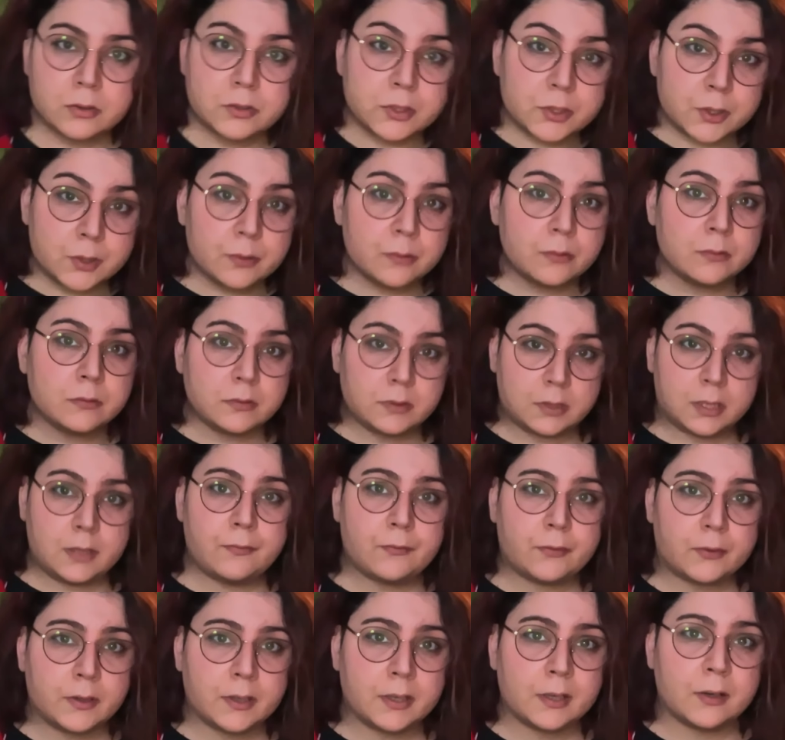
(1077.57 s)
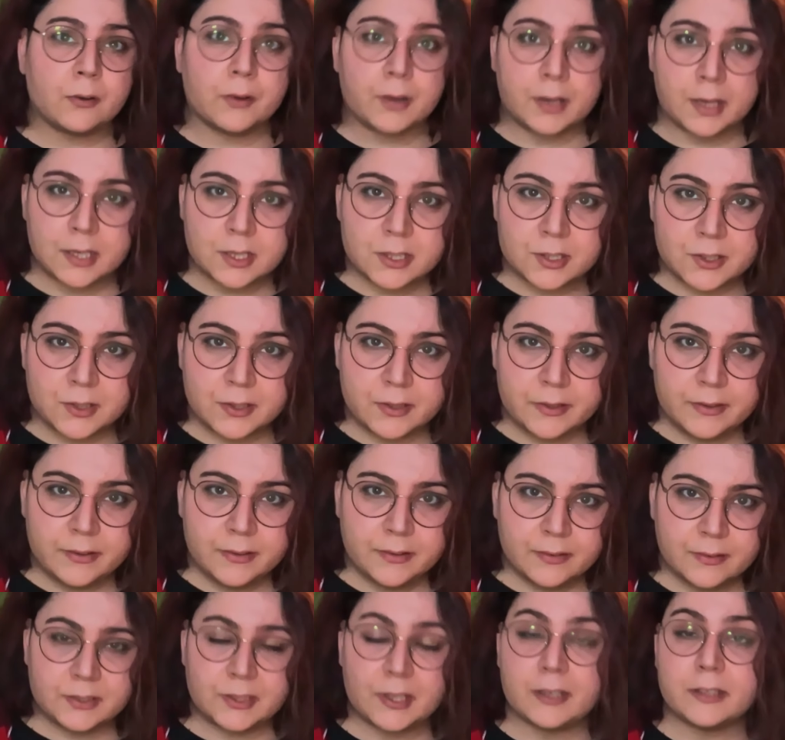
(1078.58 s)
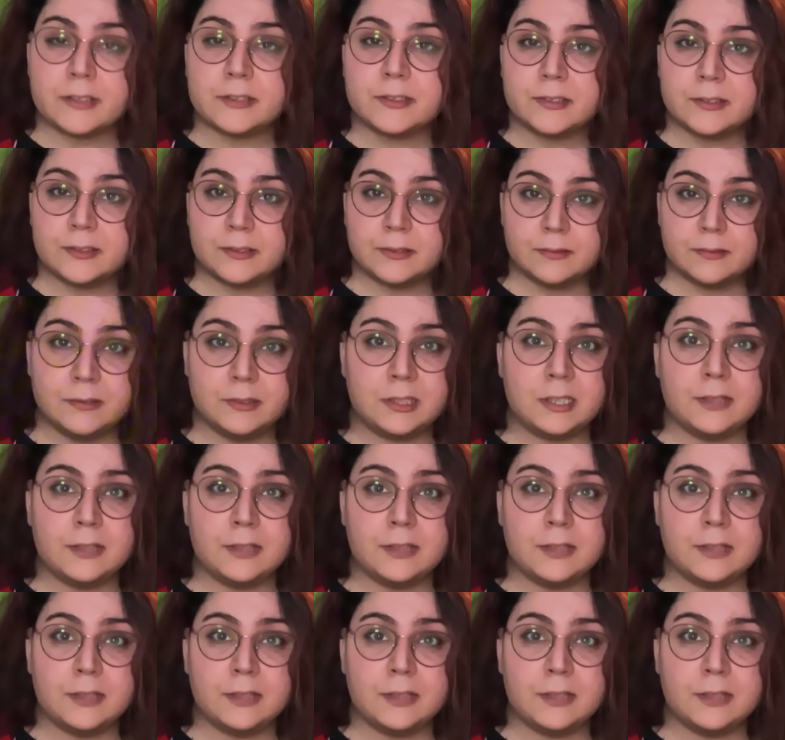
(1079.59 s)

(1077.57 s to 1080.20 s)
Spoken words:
2 different locations just